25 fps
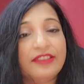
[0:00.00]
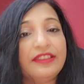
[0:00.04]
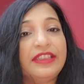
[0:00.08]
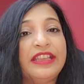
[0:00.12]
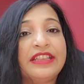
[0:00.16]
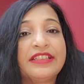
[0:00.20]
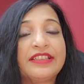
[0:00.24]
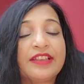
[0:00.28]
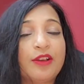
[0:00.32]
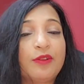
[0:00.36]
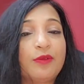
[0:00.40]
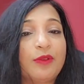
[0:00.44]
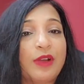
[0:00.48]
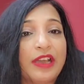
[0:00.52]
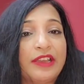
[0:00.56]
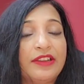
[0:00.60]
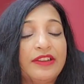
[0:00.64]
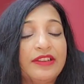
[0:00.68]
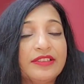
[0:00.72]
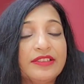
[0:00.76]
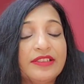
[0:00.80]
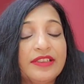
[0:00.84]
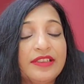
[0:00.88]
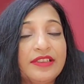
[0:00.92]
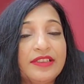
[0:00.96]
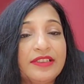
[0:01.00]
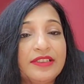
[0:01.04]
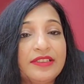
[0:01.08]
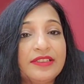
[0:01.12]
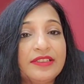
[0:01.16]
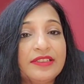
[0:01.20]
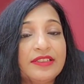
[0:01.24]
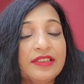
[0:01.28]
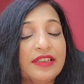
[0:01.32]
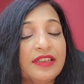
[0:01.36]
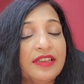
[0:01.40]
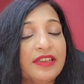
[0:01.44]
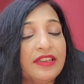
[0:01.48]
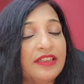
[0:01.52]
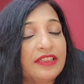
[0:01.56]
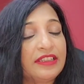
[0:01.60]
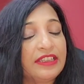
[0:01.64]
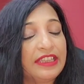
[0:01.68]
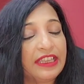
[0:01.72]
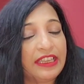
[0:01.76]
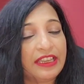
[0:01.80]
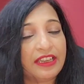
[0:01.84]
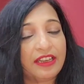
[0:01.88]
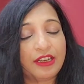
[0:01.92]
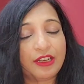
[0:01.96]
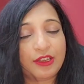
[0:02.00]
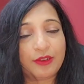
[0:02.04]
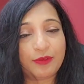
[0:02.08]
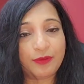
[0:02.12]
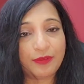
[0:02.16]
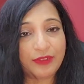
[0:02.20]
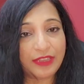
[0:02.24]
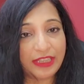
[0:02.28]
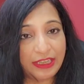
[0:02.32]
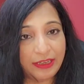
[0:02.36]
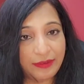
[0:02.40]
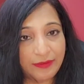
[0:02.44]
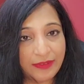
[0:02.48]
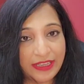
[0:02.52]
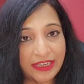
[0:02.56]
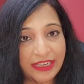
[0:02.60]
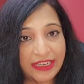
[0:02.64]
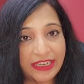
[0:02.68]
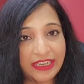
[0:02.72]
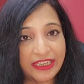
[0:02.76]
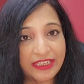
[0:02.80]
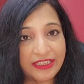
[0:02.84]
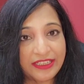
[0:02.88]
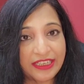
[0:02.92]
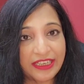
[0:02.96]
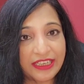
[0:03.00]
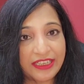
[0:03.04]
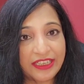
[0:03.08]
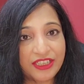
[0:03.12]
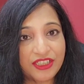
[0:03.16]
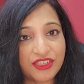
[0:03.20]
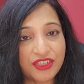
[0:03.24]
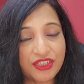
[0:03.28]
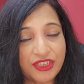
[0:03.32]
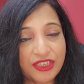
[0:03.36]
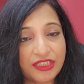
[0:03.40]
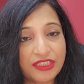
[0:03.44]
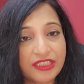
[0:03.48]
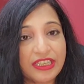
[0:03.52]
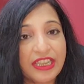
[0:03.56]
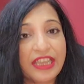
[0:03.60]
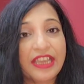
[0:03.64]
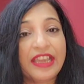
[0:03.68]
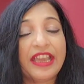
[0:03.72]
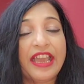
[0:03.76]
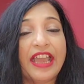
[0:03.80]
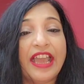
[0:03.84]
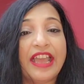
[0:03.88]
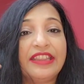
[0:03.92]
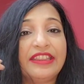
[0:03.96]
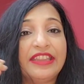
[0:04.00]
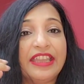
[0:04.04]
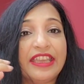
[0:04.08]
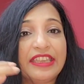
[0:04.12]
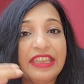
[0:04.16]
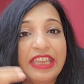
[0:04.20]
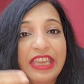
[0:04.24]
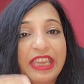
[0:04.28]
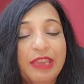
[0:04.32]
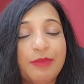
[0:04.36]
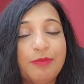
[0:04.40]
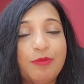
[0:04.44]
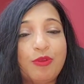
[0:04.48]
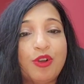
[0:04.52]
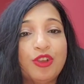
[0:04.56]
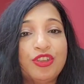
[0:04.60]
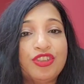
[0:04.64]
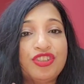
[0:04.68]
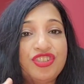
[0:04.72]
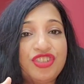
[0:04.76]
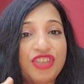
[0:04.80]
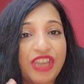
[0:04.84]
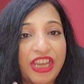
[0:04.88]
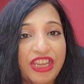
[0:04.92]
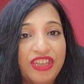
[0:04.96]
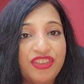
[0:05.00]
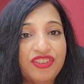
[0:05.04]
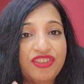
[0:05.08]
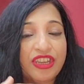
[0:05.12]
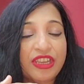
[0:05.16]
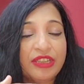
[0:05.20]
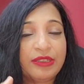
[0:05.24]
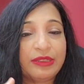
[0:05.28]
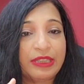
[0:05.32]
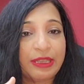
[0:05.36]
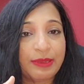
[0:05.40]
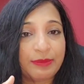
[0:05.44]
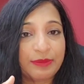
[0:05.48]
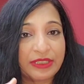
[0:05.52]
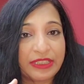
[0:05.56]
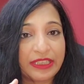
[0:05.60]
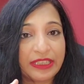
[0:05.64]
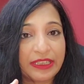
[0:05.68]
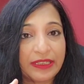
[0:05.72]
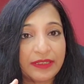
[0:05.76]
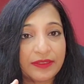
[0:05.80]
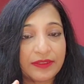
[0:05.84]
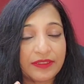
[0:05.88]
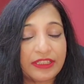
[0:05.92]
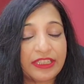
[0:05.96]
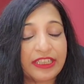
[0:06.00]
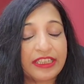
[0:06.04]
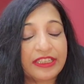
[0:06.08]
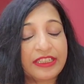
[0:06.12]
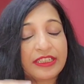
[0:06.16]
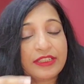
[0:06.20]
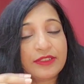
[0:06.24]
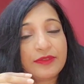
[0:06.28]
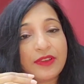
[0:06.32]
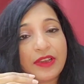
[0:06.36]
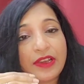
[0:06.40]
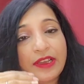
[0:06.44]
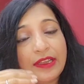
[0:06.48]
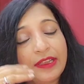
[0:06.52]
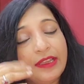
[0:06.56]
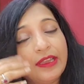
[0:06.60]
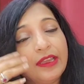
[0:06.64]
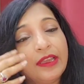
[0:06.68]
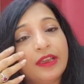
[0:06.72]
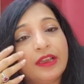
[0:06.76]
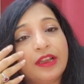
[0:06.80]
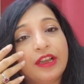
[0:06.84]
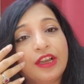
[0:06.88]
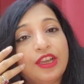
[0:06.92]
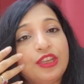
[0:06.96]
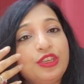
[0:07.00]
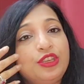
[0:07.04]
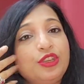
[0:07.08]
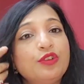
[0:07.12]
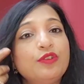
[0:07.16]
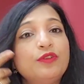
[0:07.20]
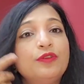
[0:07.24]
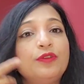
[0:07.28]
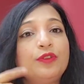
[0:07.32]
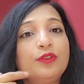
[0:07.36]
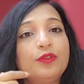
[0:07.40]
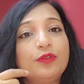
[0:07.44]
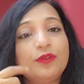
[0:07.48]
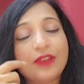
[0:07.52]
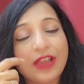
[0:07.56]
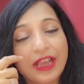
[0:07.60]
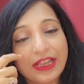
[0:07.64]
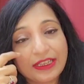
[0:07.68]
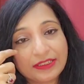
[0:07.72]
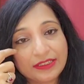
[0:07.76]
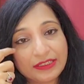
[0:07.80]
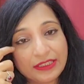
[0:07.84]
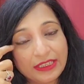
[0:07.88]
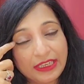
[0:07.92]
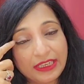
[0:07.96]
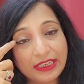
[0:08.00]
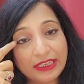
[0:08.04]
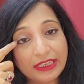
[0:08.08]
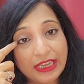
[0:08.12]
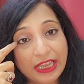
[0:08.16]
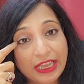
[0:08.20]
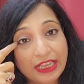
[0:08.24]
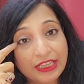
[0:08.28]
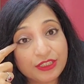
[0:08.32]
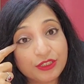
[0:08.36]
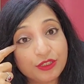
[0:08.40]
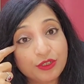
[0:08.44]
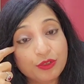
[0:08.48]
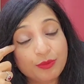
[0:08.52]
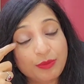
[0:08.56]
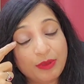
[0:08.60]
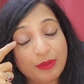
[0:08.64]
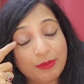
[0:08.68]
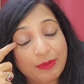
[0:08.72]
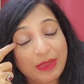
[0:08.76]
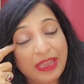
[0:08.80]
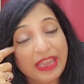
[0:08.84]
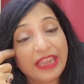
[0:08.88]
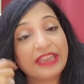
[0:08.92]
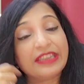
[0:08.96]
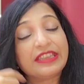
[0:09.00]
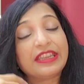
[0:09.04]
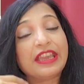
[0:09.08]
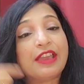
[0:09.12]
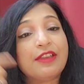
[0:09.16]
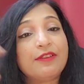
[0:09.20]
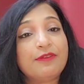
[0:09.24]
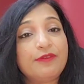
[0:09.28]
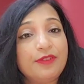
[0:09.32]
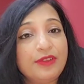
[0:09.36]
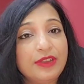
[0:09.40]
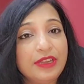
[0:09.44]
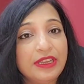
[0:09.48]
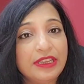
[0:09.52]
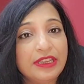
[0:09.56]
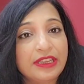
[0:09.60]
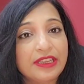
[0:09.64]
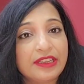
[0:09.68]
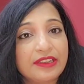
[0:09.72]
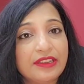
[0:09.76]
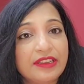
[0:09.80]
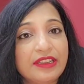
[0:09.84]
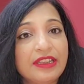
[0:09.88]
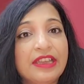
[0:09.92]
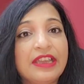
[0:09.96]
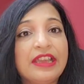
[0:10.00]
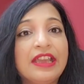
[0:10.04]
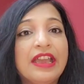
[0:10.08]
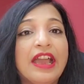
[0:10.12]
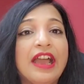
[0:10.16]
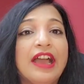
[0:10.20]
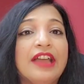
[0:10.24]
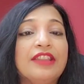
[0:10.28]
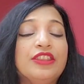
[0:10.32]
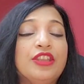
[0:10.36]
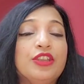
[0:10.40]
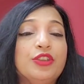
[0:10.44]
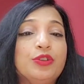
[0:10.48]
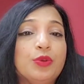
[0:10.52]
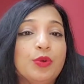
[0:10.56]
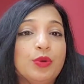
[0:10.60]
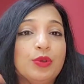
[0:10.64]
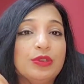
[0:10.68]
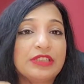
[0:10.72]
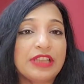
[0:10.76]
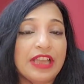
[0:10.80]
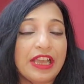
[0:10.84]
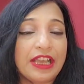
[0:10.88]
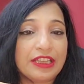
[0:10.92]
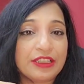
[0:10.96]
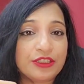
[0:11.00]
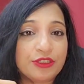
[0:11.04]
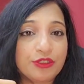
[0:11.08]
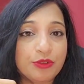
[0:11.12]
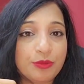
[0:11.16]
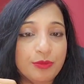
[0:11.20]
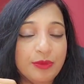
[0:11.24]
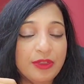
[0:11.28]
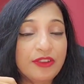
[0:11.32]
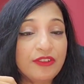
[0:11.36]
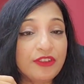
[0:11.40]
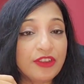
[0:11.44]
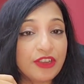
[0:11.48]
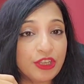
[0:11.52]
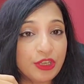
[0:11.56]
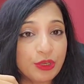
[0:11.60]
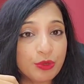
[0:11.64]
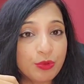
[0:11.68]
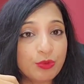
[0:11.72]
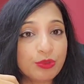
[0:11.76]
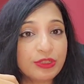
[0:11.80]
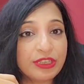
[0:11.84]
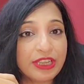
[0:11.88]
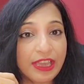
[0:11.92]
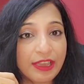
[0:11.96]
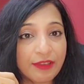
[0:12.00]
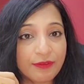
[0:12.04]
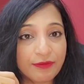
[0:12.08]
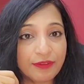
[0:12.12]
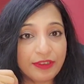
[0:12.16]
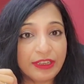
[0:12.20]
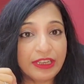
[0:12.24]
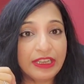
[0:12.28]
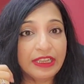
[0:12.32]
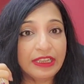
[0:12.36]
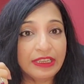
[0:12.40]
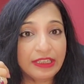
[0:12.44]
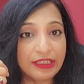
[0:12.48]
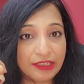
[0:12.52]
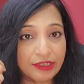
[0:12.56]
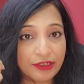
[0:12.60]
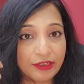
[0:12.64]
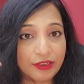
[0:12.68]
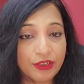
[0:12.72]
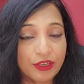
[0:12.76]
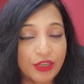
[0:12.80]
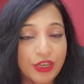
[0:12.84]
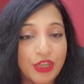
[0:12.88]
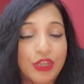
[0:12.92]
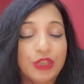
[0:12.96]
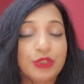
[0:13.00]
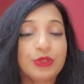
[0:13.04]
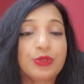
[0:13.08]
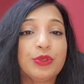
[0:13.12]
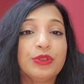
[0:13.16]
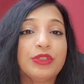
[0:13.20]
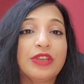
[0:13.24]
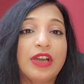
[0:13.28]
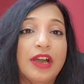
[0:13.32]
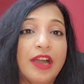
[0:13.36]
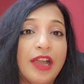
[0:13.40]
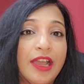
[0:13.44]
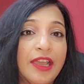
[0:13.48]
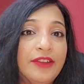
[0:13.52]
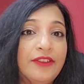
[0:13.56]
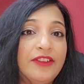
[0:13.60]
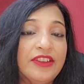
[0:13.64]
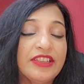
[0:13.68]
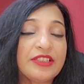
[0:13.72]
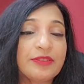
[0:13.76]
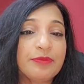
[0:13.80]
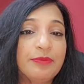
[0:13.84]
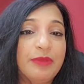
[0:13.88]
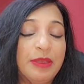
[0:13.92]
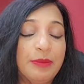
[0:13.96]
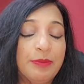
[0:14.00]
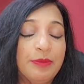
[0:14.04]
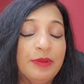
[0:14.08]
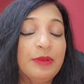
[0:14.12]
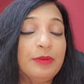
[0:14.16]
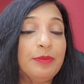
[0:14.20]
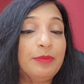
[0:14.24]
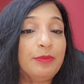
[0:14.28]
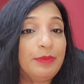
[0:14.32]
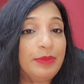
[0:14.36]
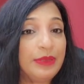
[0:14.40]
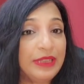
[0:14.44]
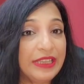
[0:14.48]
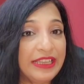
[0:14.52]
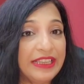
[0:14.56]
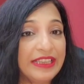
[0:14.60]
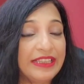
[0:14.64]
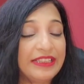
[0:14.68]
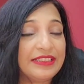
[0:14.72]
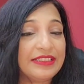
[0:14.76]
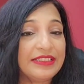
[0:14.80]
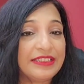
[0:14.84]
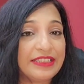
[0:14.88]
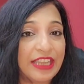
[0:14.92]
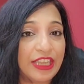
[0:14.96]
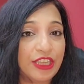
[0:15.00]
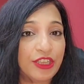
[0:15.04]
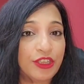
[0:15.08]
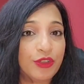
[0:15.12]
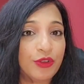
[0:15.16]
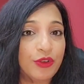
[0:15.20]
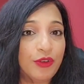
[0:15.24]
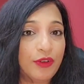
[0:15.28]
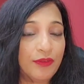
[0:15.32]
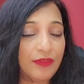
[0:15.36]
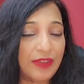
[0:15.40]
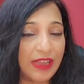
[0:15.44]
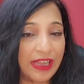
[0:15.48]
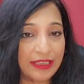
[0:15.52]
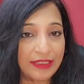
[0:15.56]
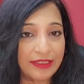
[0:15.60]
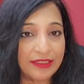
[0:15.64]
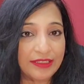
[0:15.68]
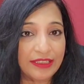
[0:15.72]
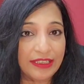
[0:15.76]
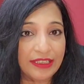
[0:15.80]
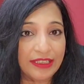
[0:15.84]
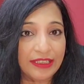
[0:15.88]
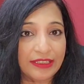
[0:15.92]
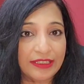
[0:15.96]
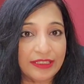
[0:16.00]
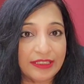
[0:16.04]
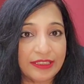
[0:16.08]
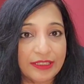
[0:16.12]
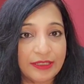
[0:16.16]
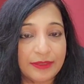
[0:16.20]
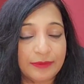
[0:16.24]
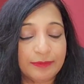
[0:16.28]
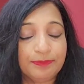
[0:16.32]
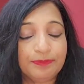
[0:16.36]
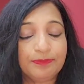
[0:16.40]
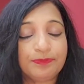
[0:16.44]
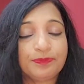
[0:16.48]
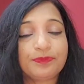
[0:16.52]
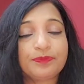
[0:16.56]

These are viruses, they are very, very intelligent and they keep on changing themselves. That is why a new flu vaccine has to be made every year and the dose has to be renewed every year. So the high risk people, please take your vaccines.